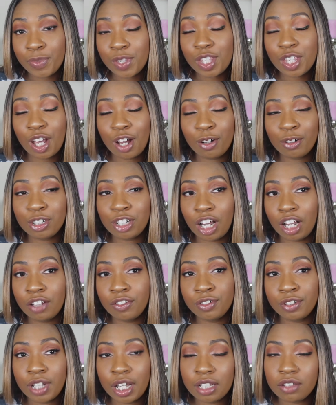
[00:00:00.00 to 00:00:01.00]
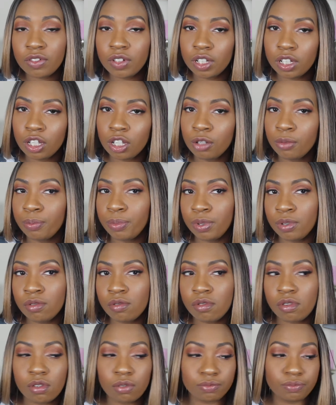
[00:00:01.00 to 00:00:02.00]
So Charlotte Russe has really cute
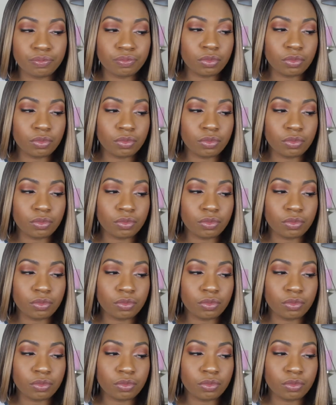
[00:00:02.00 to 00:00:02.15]
boots.